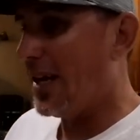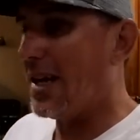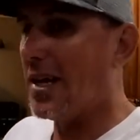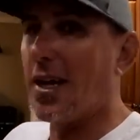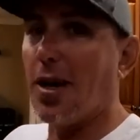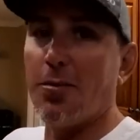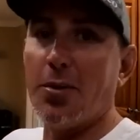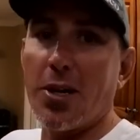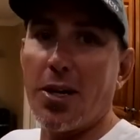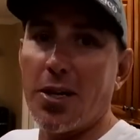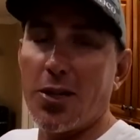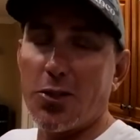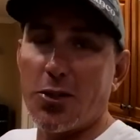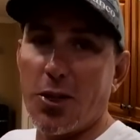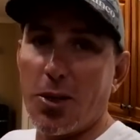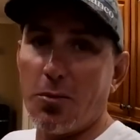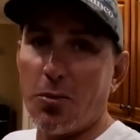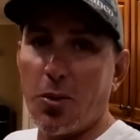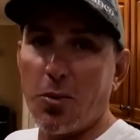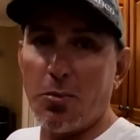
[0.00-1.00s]
in coming on a
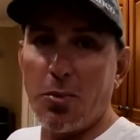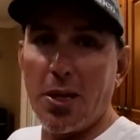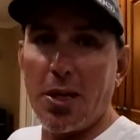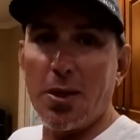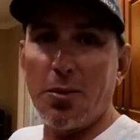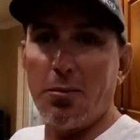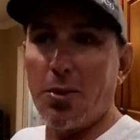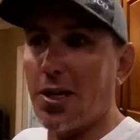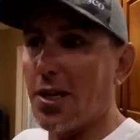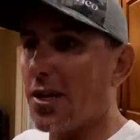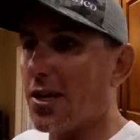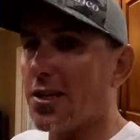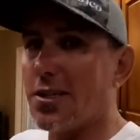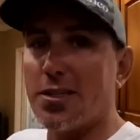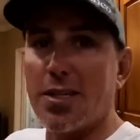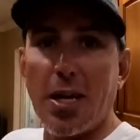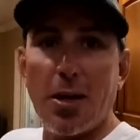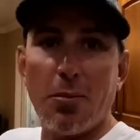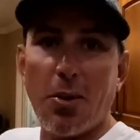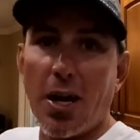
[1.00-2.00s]
trip with me, being on
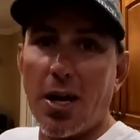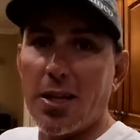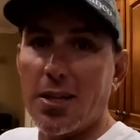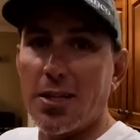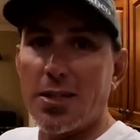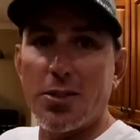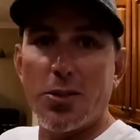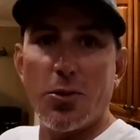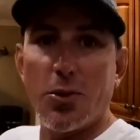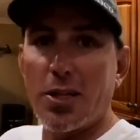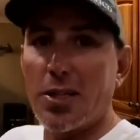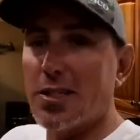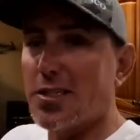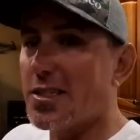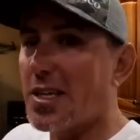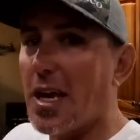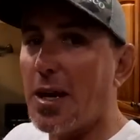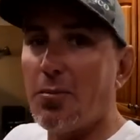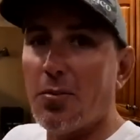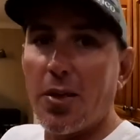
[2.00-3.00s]
the same island, doing the
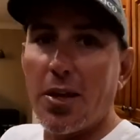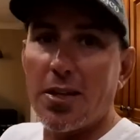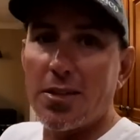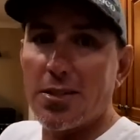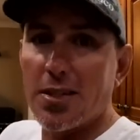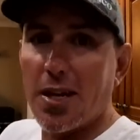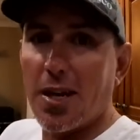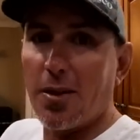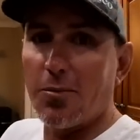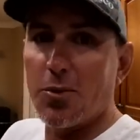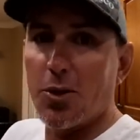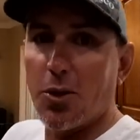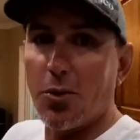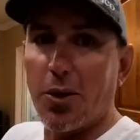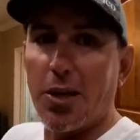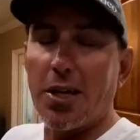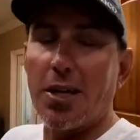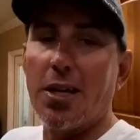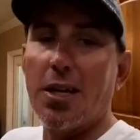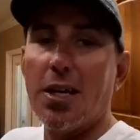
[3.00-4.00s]
same things that I'm
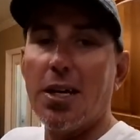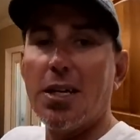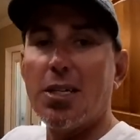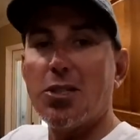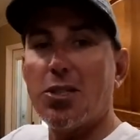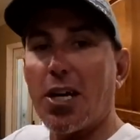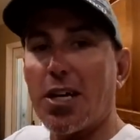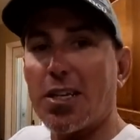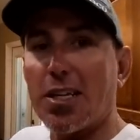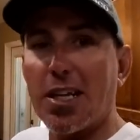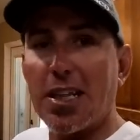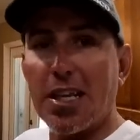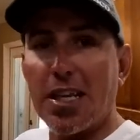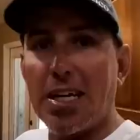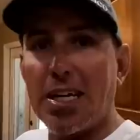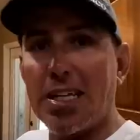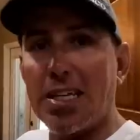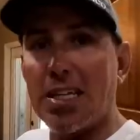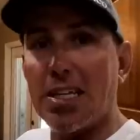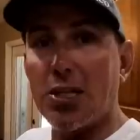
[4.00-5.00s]
doing, check the
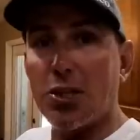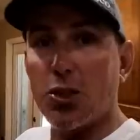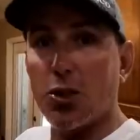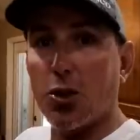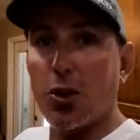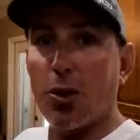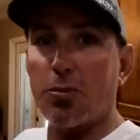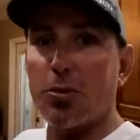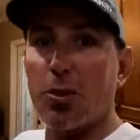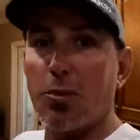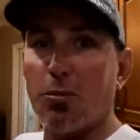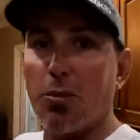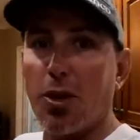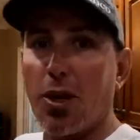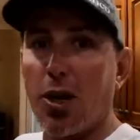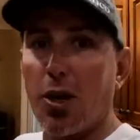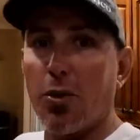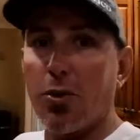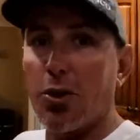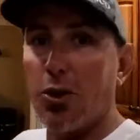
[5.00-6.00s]
link in the description
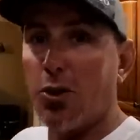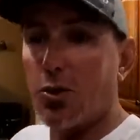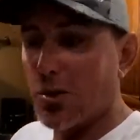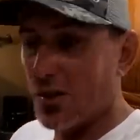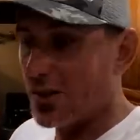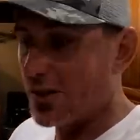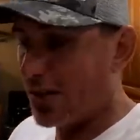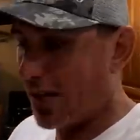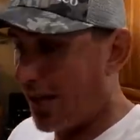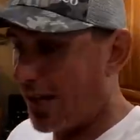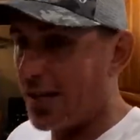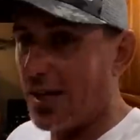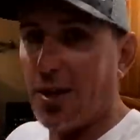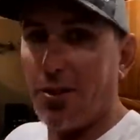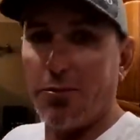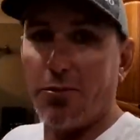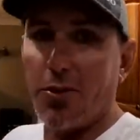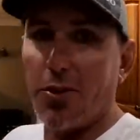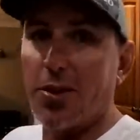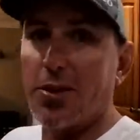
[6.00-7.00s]
below and you can sign
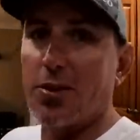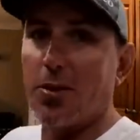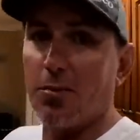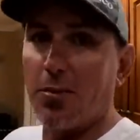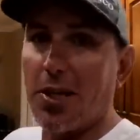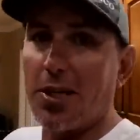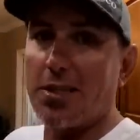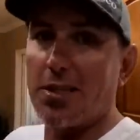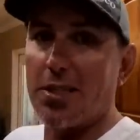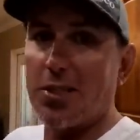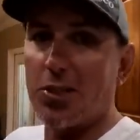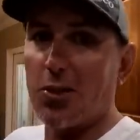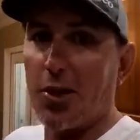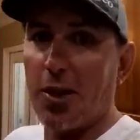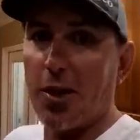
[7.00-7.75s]
up for this amazing